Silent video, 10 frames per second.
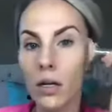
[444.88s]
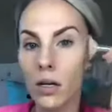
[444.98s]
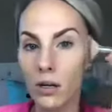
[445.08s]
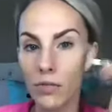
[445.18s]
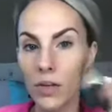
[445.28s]

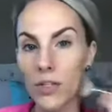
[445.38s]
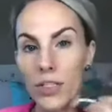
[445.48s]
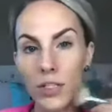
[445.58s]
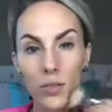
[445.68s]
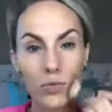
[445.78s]

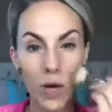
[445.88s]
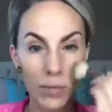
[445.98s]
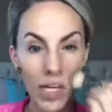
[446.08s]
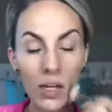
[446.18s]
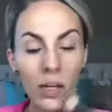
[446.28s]
versus
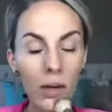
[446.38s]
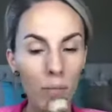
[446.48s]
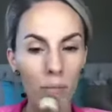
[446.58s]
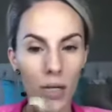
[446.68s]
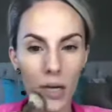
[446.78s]
rubbing,
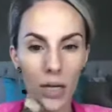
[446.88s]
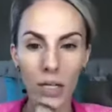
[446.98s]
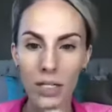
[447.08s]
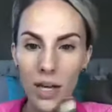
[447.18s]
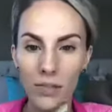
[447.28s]

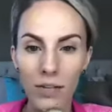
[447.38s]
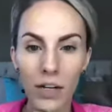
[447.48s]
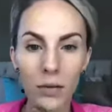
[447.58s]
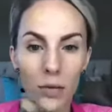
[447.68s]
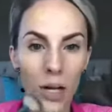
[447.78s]
because I
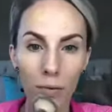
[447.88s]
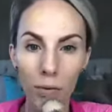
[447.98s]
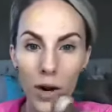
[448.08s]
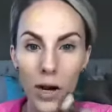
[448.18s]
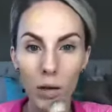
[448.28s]
find when I
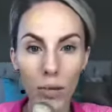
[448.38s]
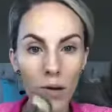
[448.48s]
rub